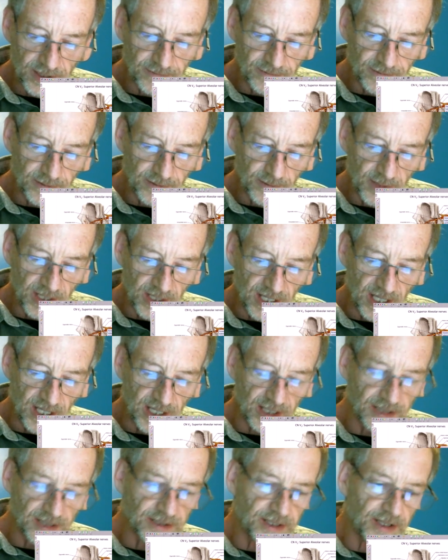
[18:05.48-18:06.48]
from the
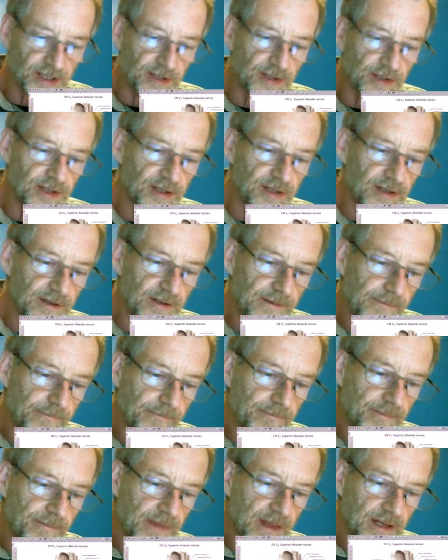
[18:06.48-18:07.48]
anterior
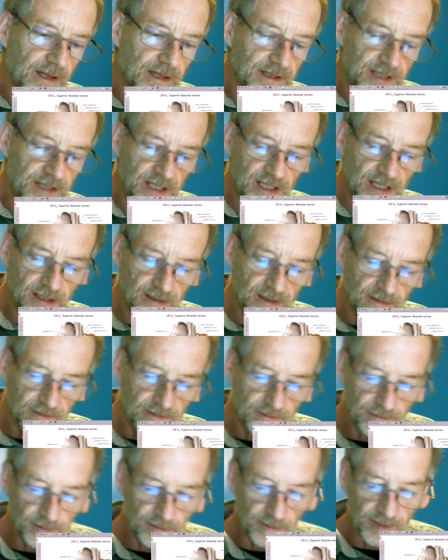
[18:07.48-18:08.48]
teeth,
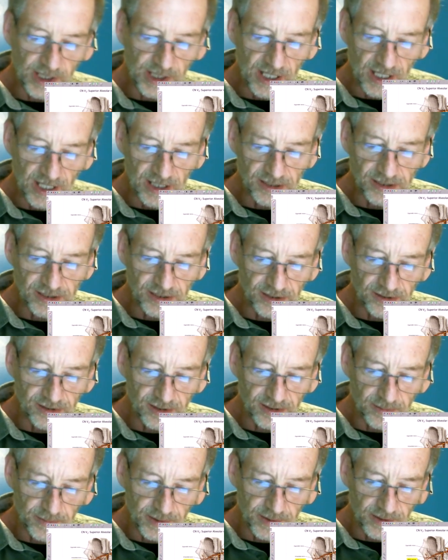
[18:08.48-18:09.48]
forming the anterior
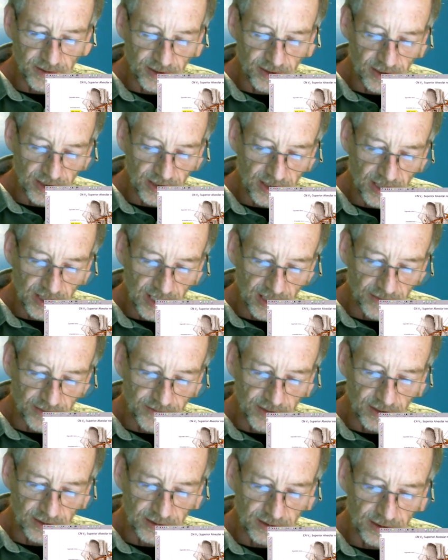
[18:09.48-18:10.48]
superior
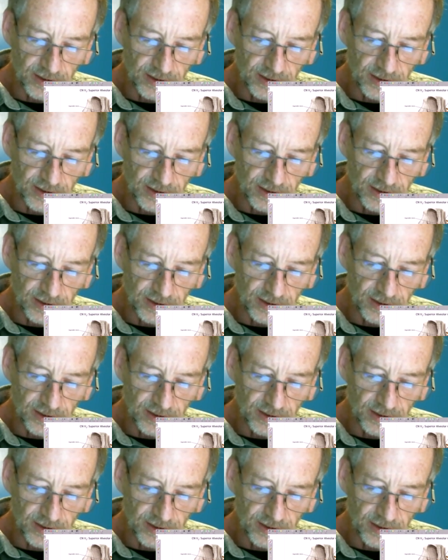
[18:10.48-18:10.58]
alveolar